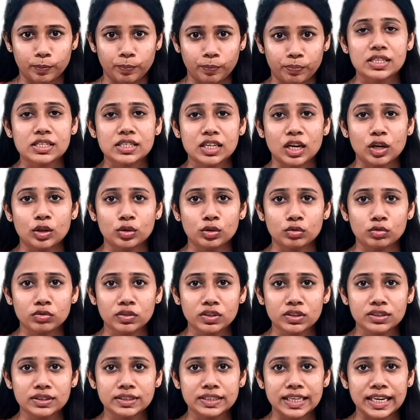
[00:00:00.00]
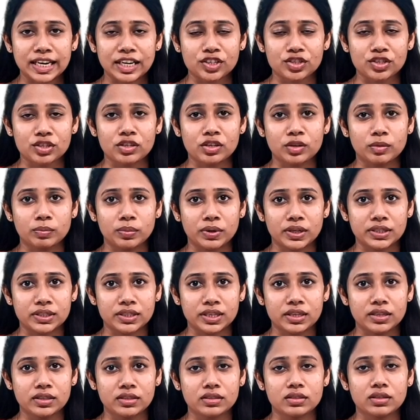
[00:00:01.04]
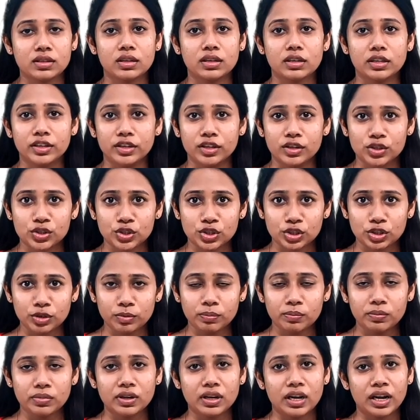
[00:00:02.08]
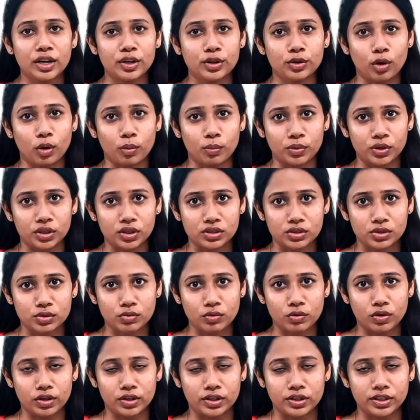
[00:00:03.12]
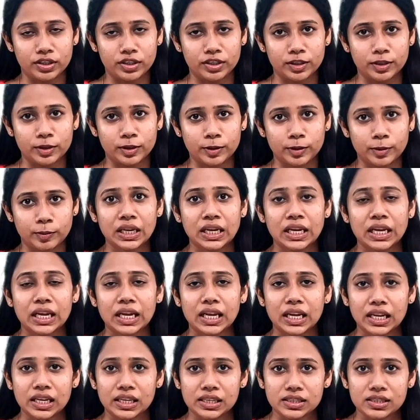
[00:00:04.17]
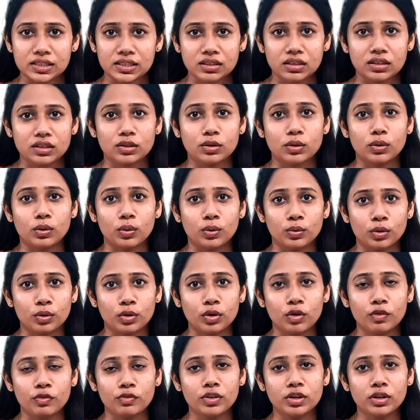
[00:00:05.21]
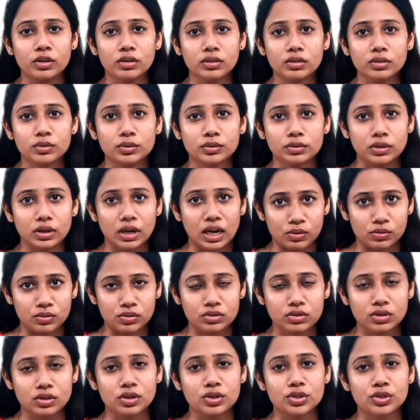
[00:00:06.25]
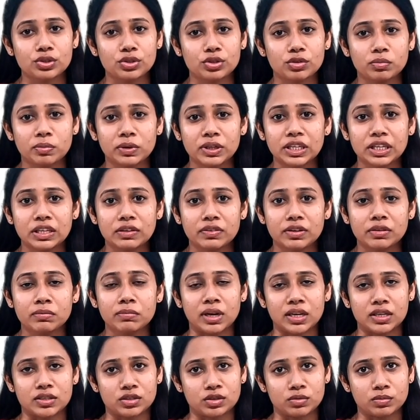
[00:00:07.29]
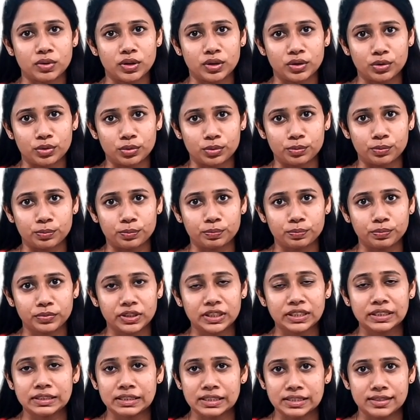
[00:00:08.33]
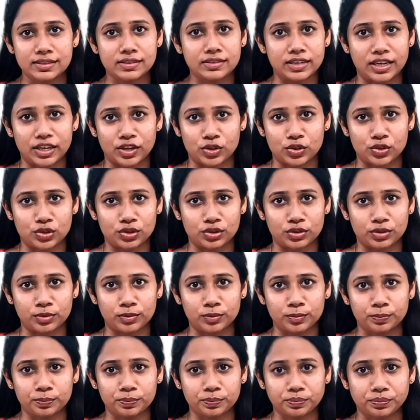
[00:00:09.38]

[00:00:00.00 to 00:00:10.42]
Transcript: Southwest direction represents leadership and dominance quality. Hence, the owner of the house should be given master bedroom in this direction.